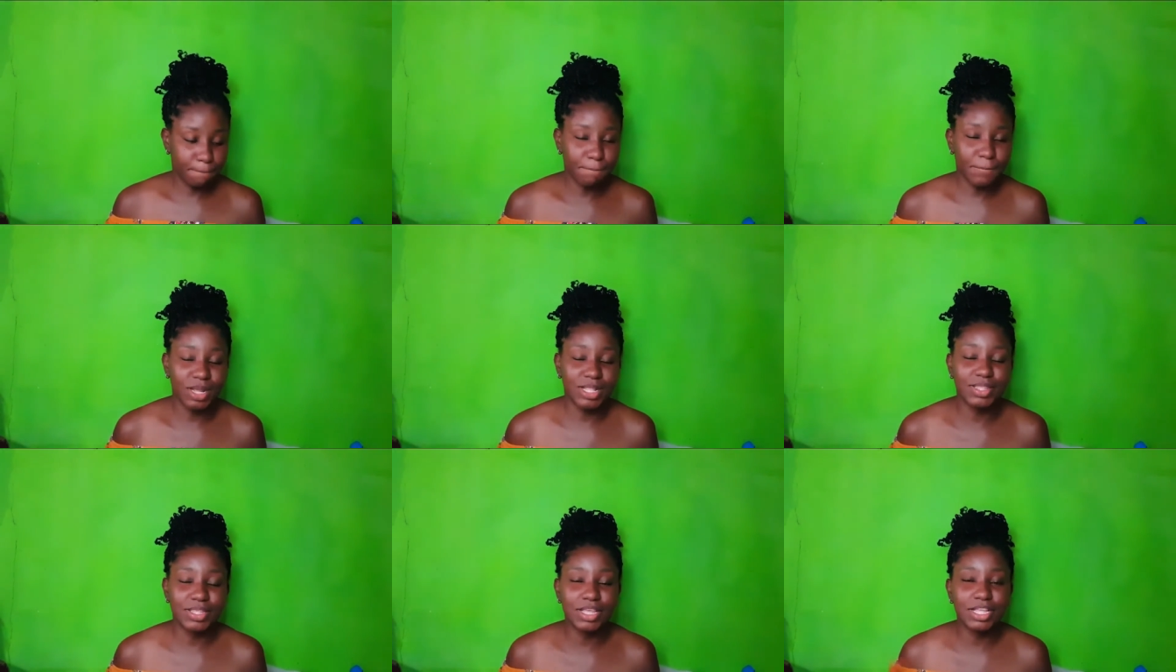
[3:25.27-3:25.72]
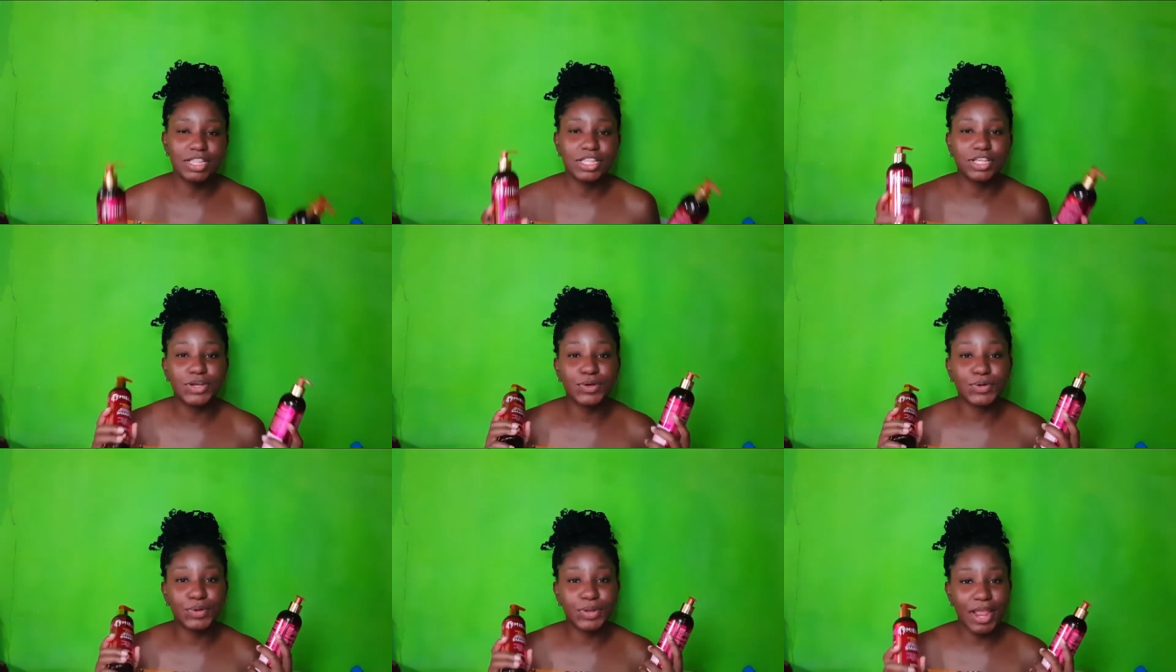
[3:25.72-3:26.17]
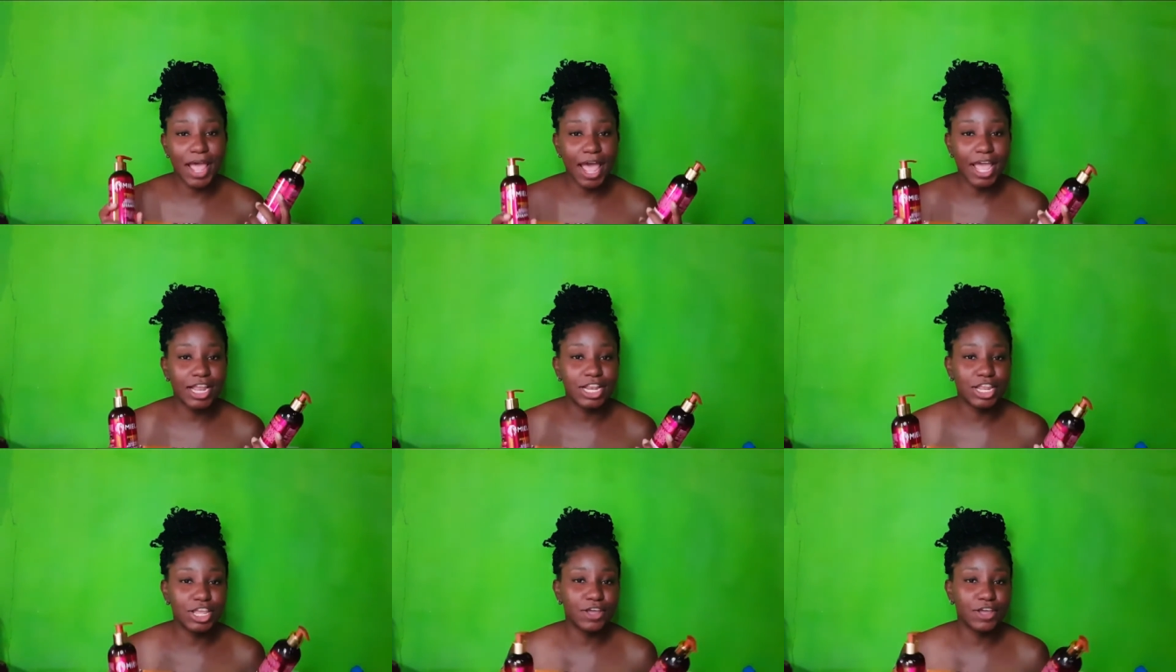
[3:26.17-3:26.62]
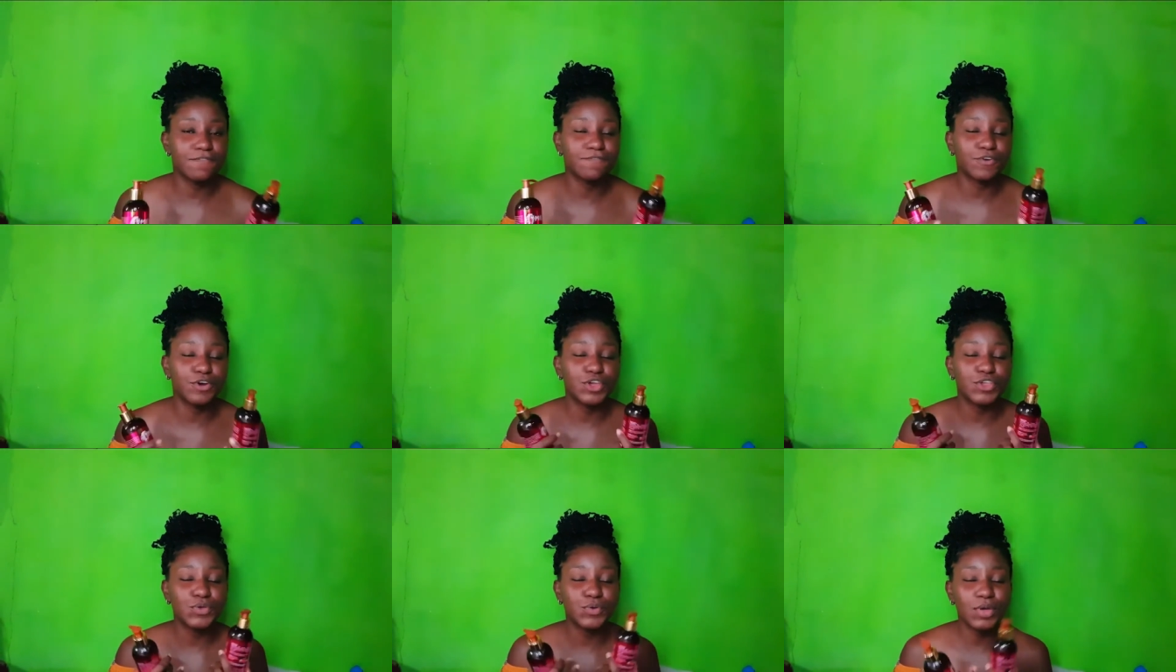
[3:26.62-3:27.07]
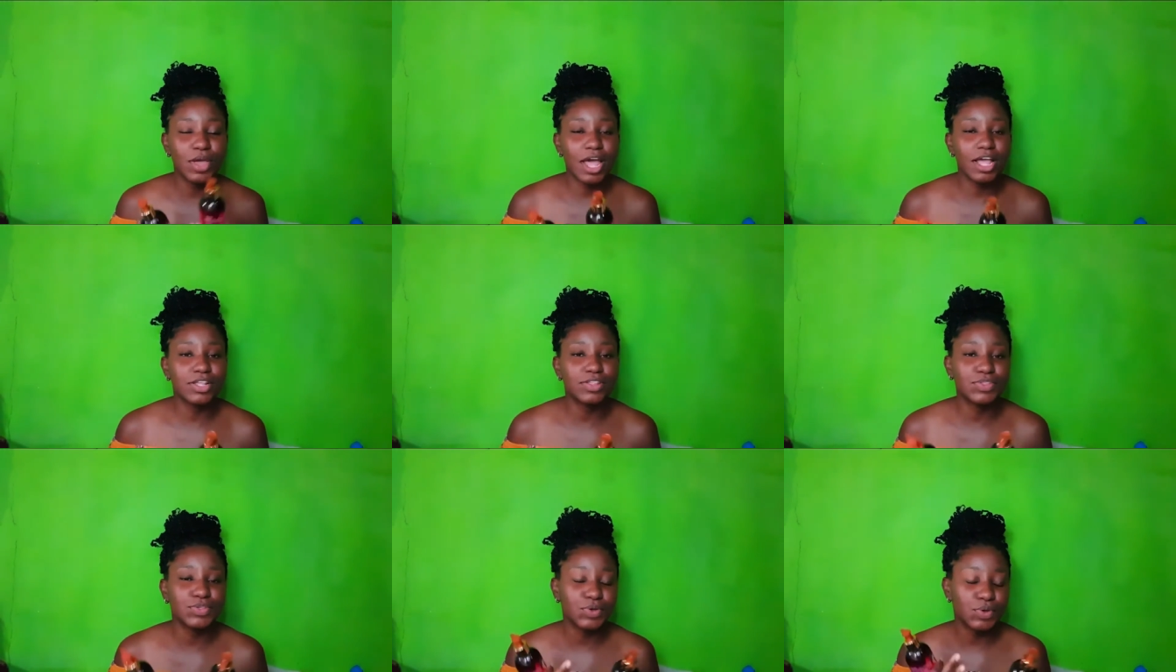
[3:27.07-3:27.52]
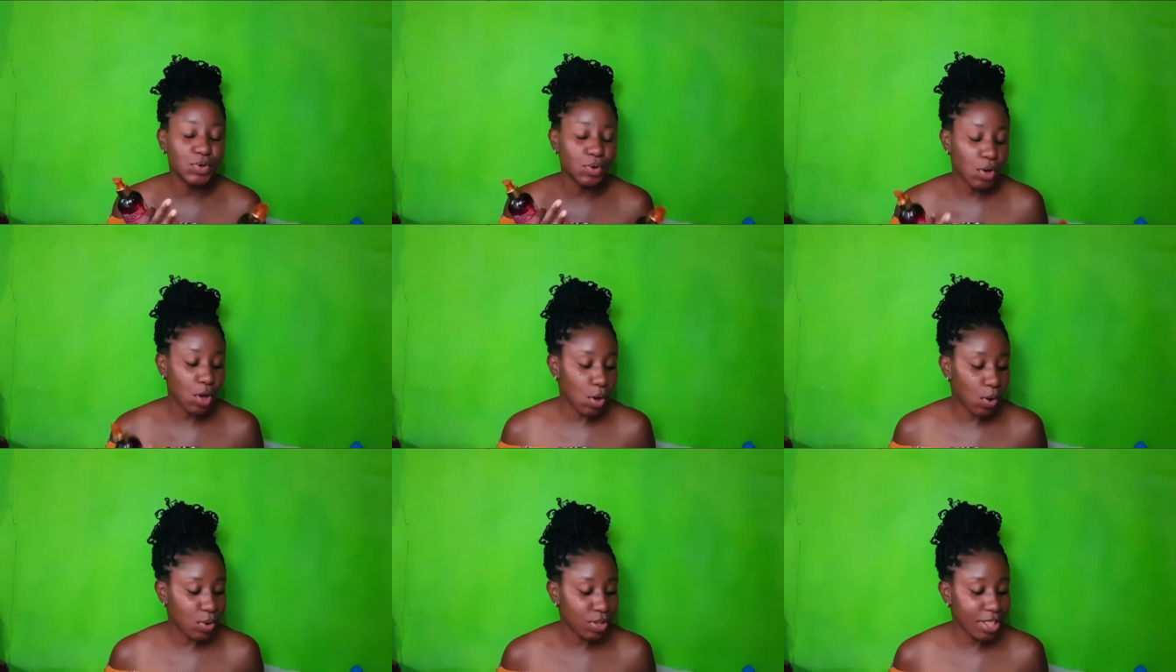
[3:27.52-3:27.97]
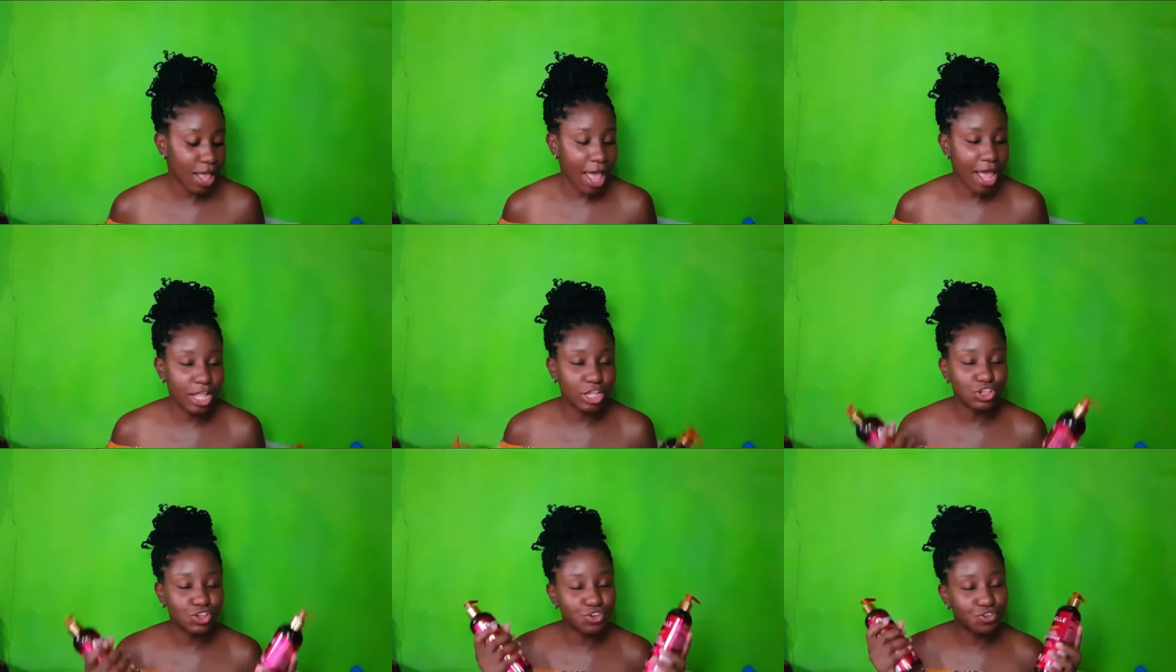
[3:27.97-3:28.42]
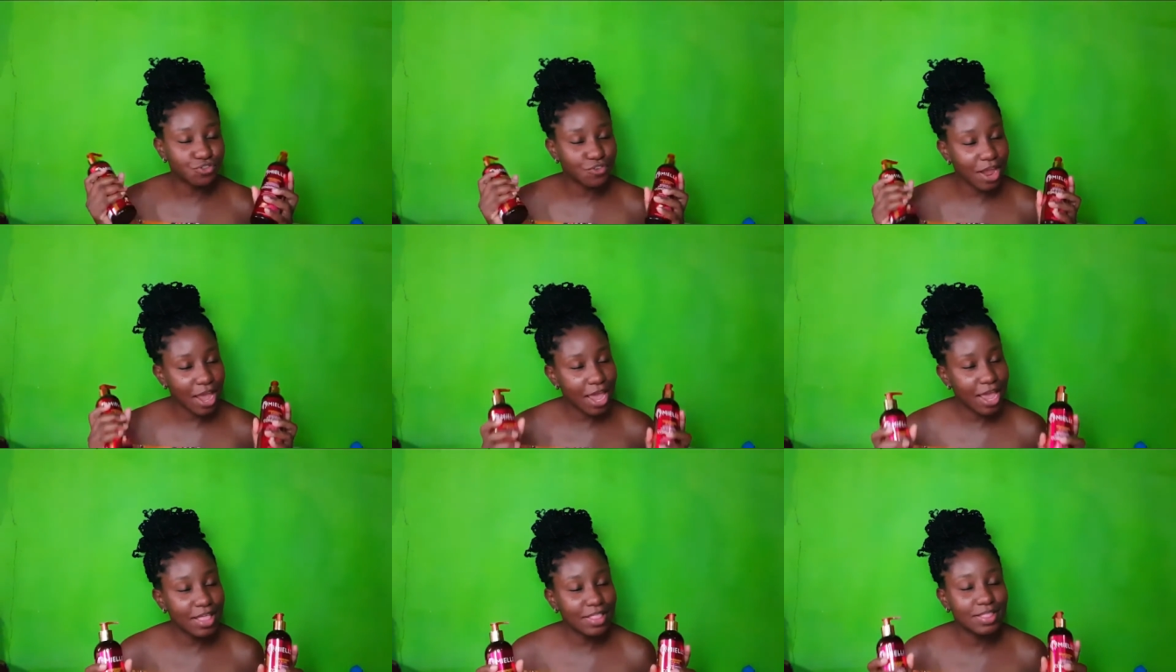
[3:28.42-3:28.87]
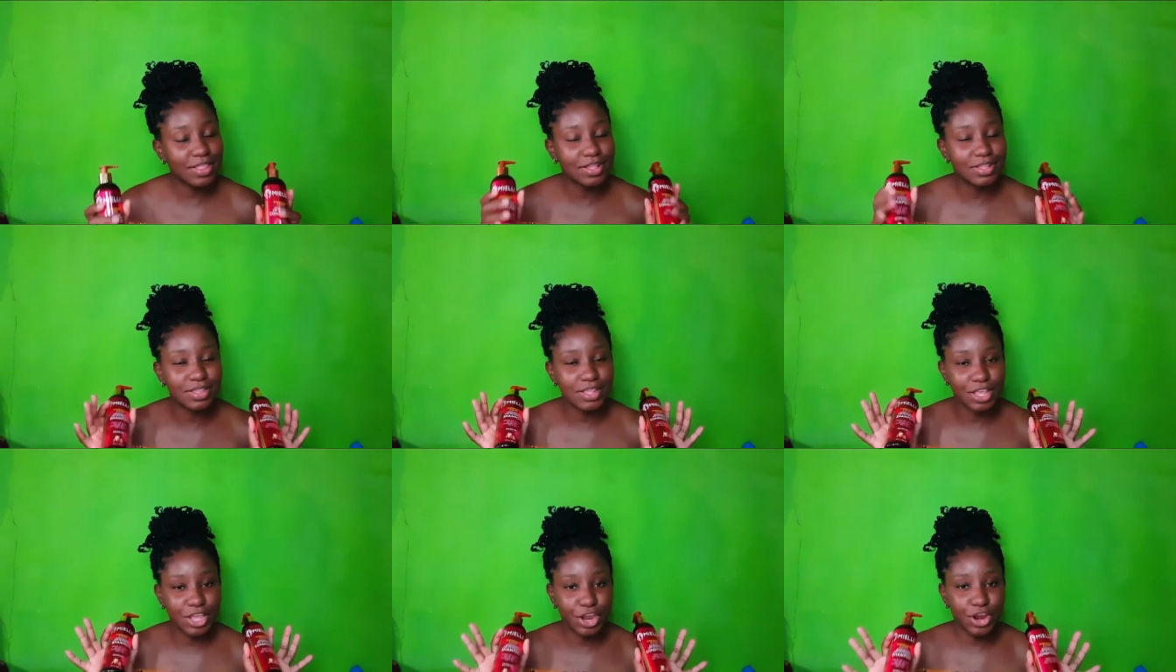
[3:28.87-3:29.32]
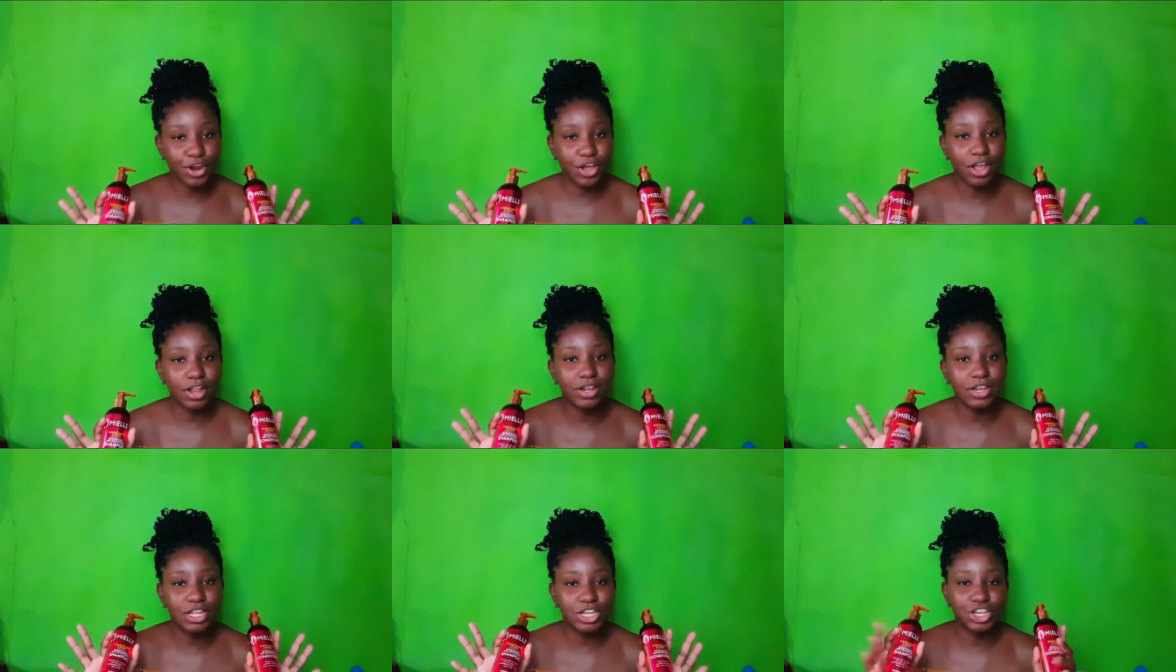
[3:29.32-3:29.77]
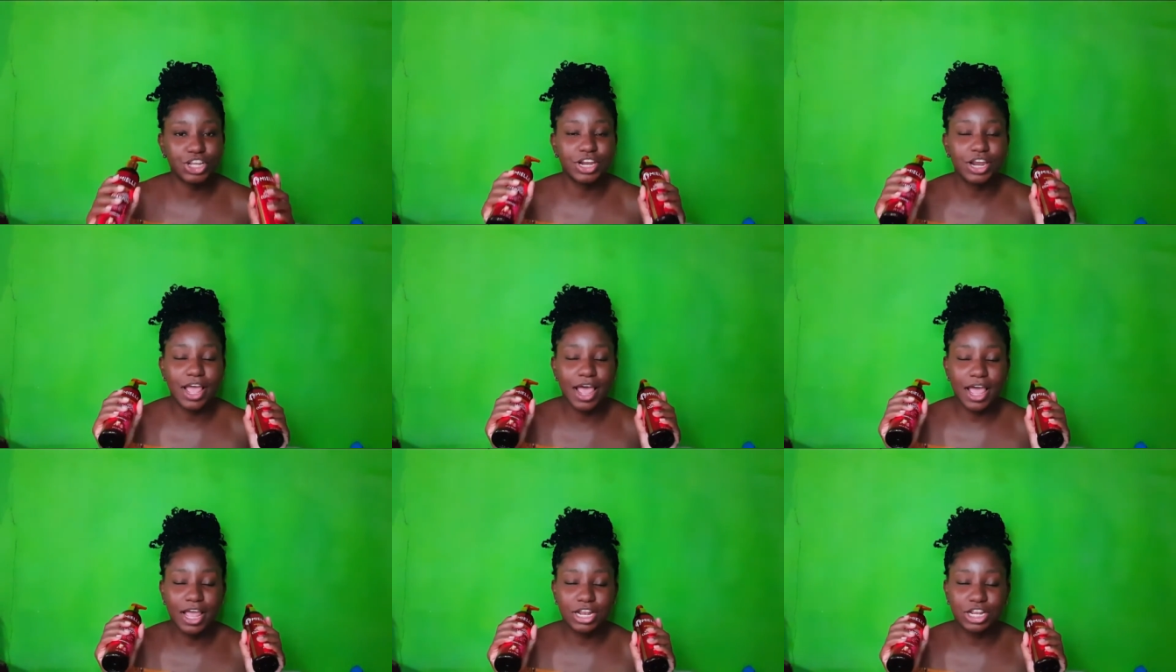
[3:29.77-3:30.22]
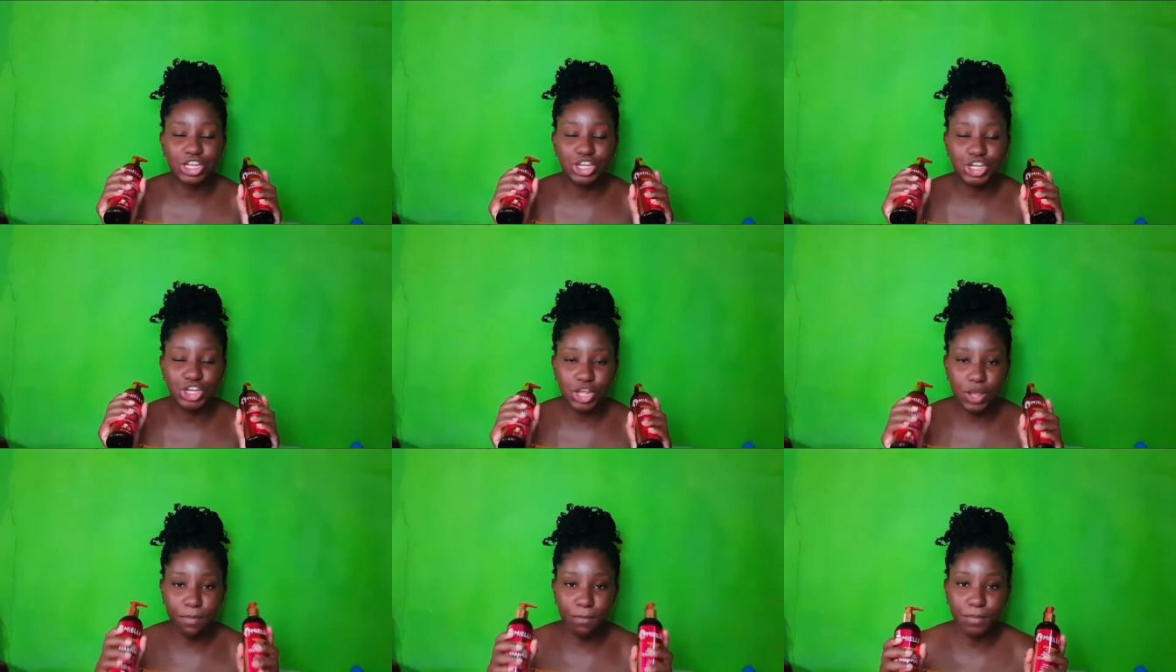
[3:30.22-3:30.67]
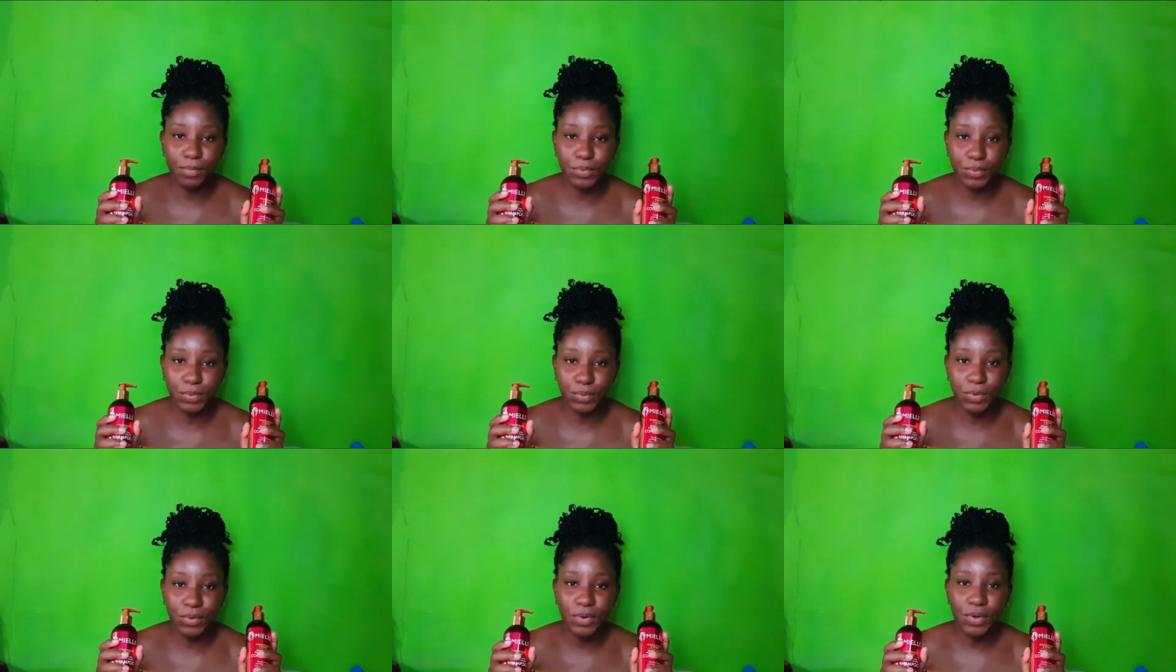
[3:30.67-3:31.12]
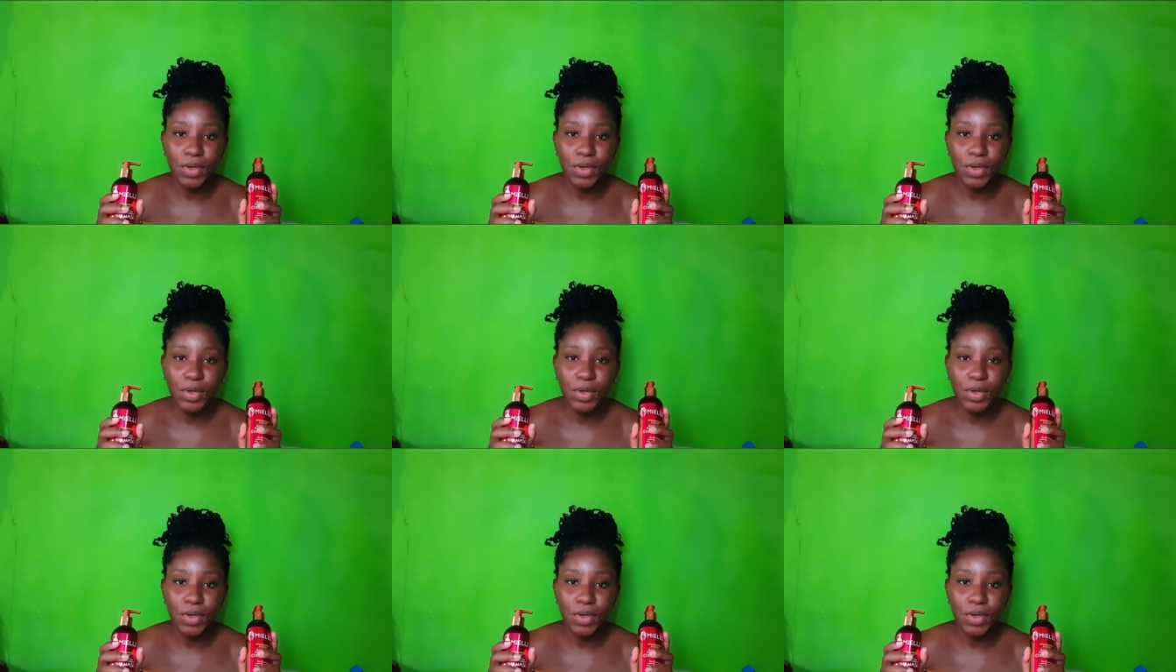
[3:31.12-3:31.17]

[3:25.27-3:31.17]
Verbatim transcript: But it's a good idea for you guys to go out and try this hair conditioner and shampoo,